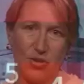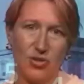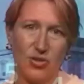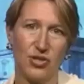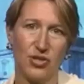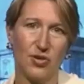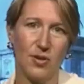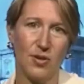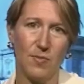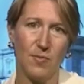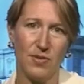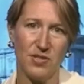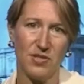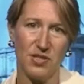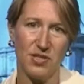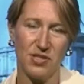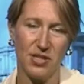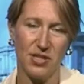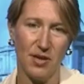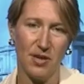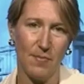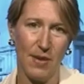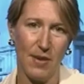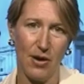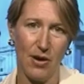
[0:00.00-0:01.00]
that are doing business
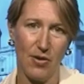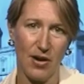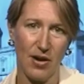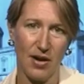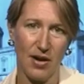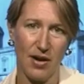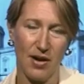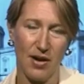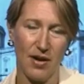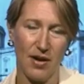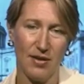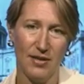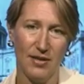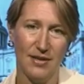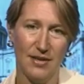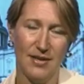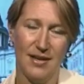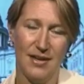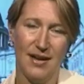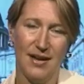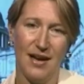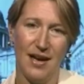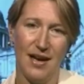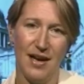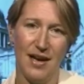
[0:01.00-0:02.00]
in America
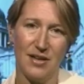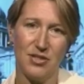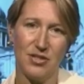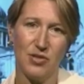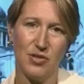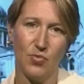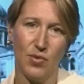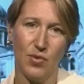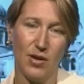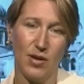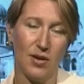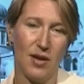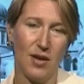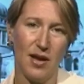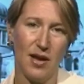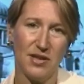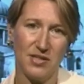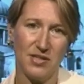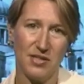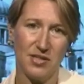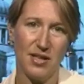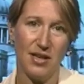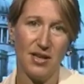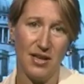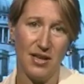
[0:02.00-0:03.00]
uh, to
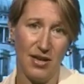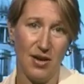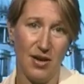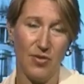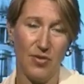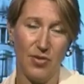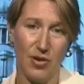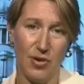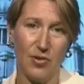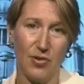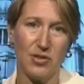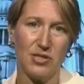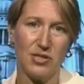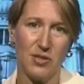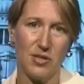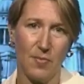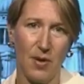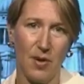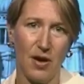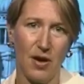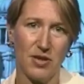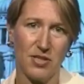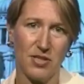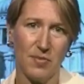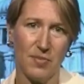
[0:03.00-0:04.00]
realize that, you know, there is the
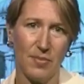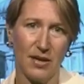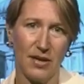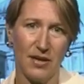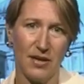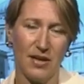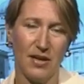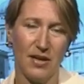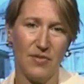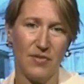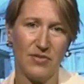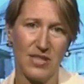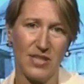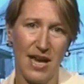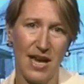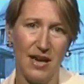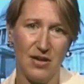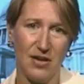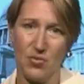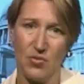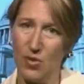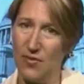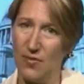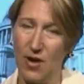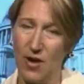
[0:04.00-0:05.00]
possibility of
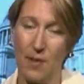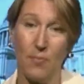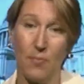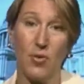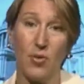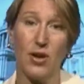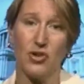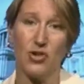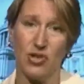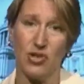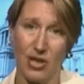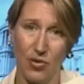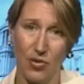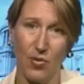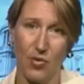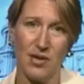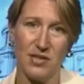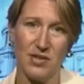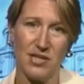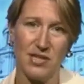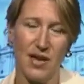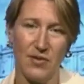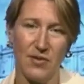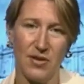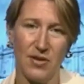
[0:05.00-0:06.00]
taint. We've got British
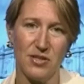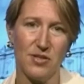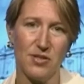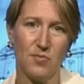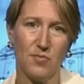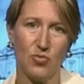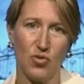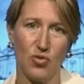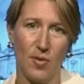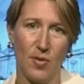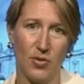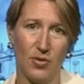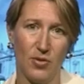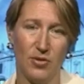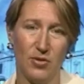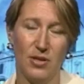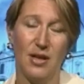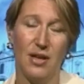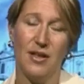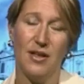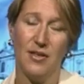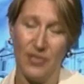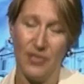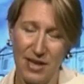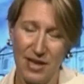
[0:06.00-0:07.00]
Airways having some trouble.
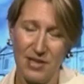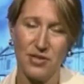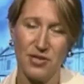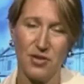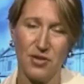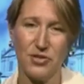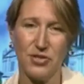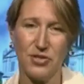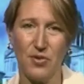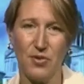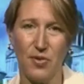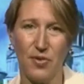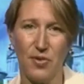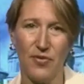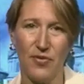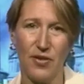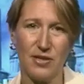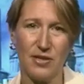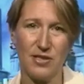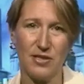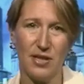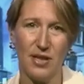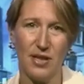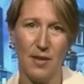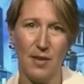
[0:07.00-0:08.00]
That's also
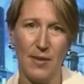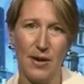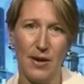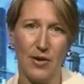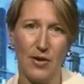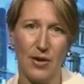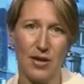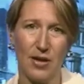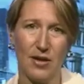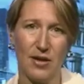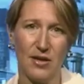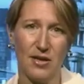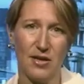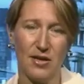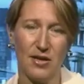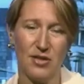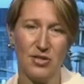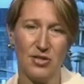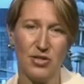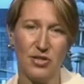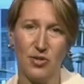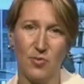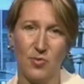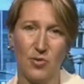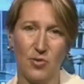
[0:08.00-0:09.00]
affecting American
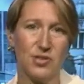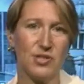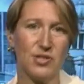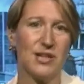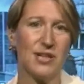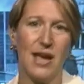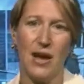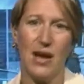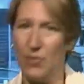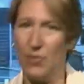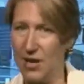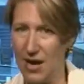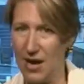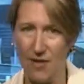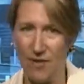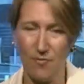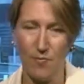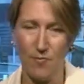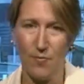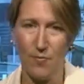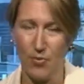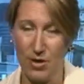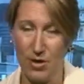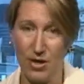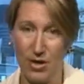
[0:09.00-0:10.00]
consumers. Now we
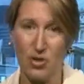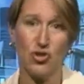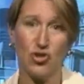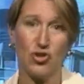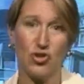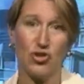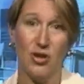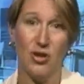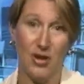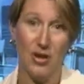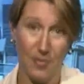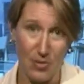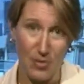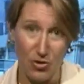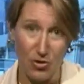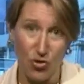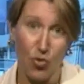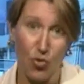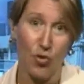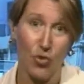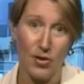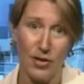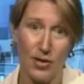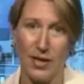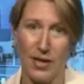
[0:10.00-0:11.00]
have British British
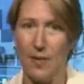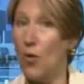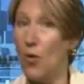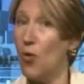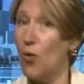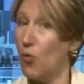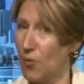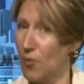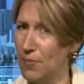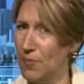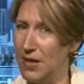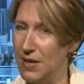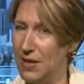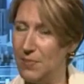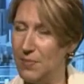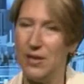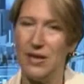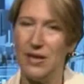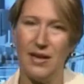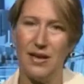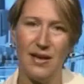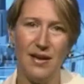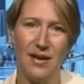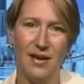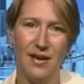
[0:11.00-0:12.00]
Petroleum, or
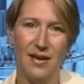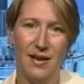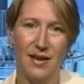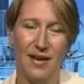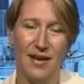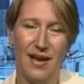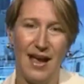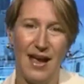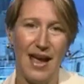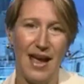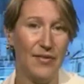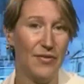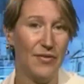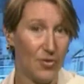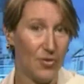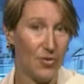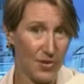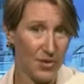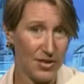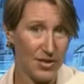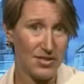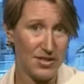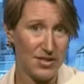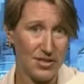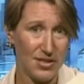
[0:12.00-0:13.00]
BP. And
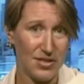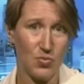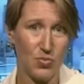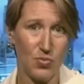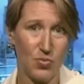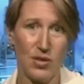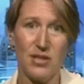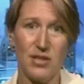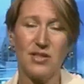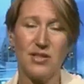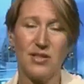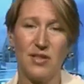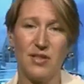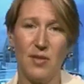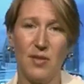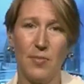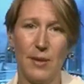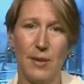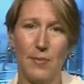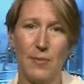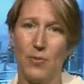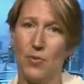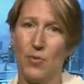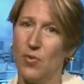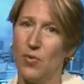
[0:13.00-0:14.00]
there is this Allyson. risk that
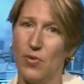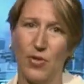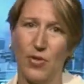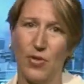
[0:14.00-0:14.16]
people